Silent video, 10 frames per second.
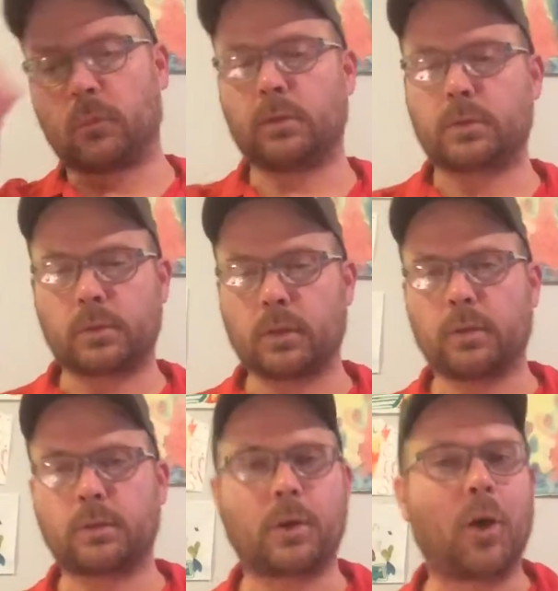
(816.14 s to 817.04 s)

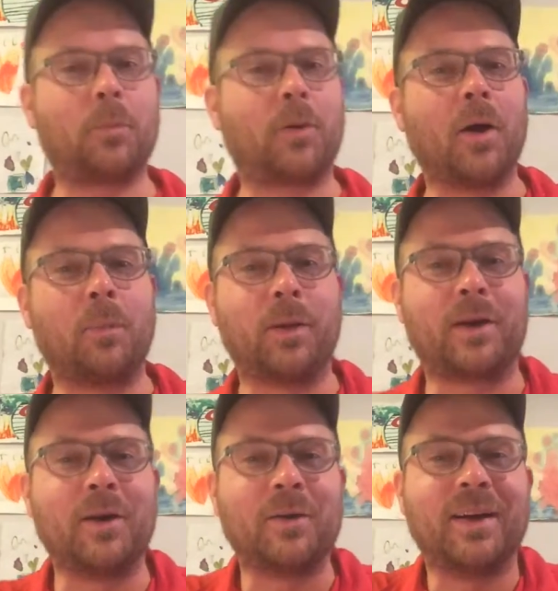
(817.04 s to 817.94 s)
it's
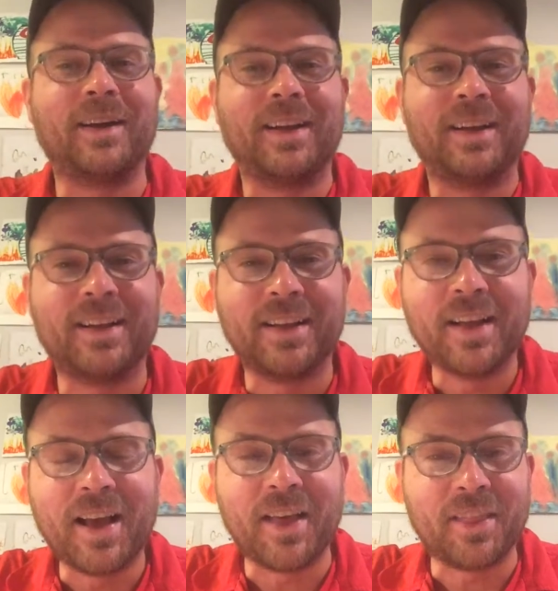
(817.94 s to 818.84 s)
complicated,
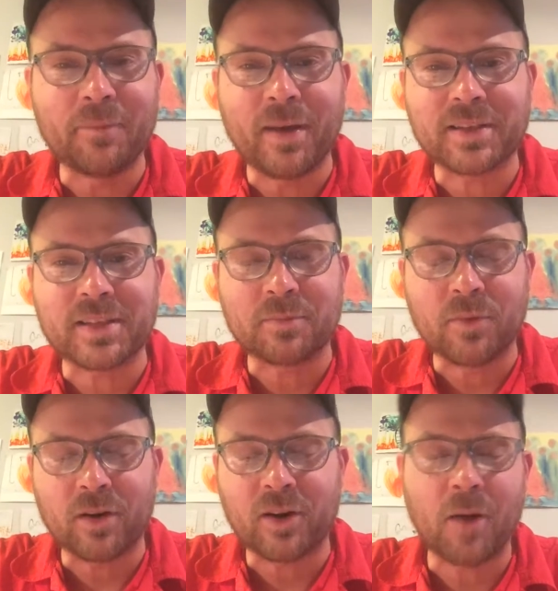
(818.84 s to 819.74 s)
and that makes it
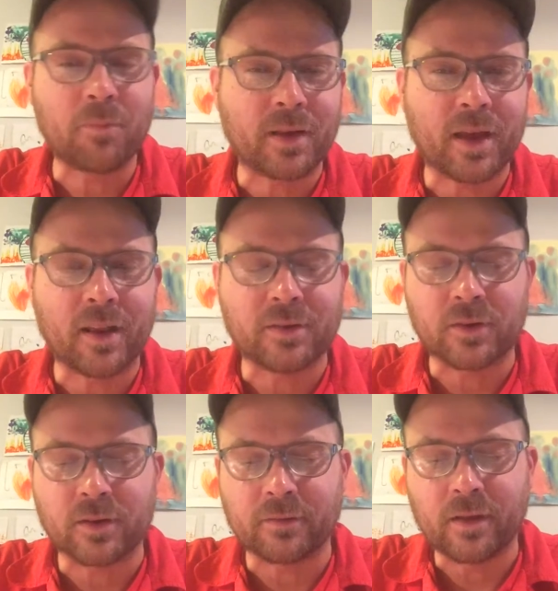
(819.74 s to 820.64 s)
more complicated,
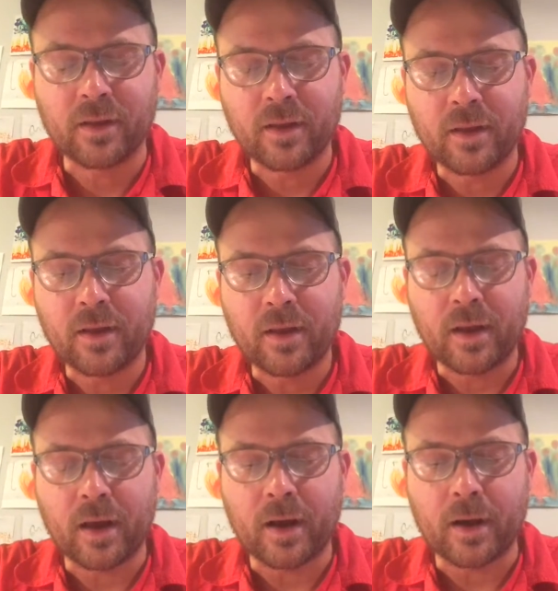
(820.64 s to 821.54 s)
sort of,
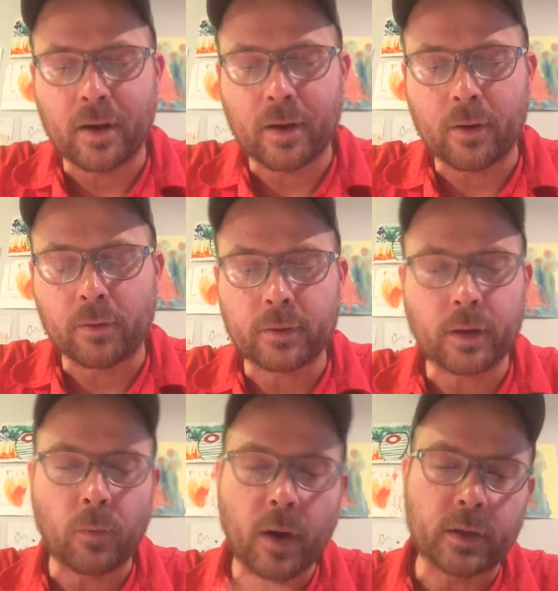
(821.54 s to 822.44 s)
or not the
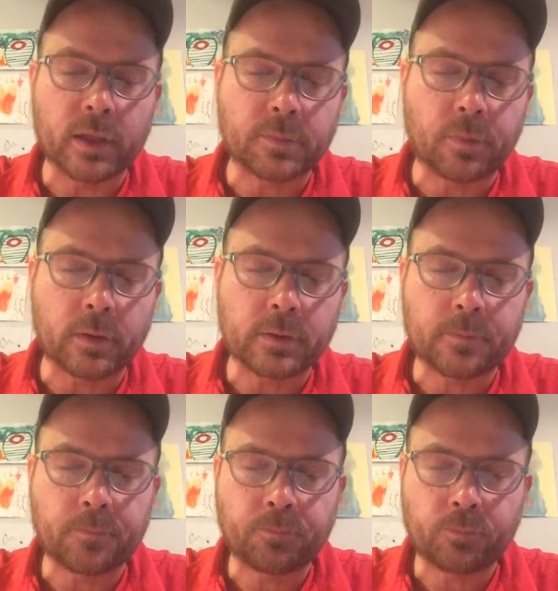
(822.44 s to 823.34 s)
awareness, but
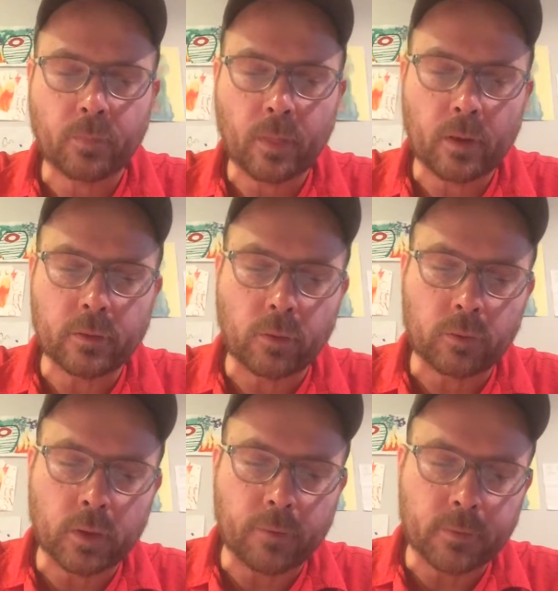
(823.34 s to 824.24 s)
the
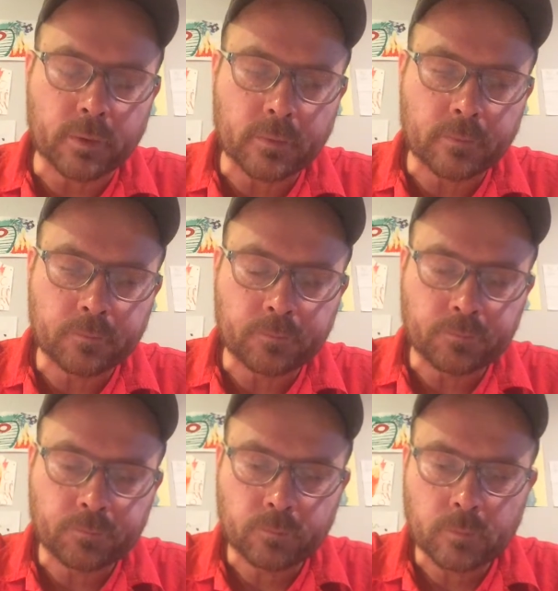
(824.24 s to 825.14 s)
total of it,
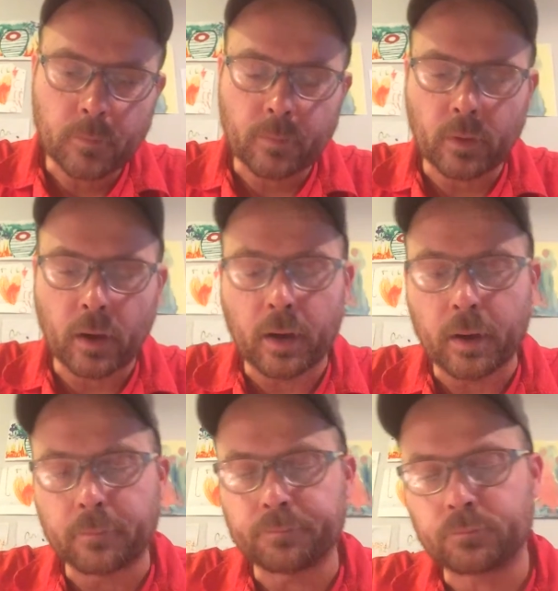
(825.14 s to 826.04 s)

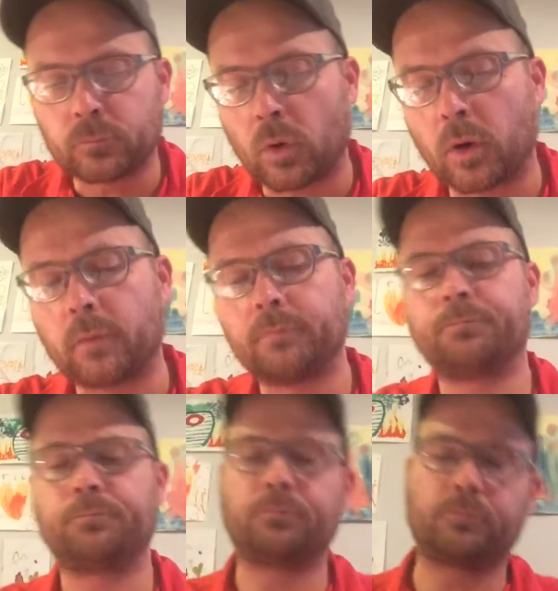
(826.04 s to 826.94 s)
or
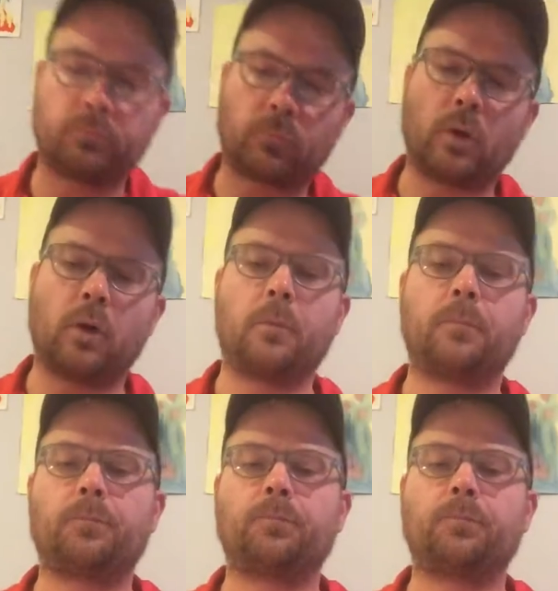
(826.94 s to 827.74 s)
you know.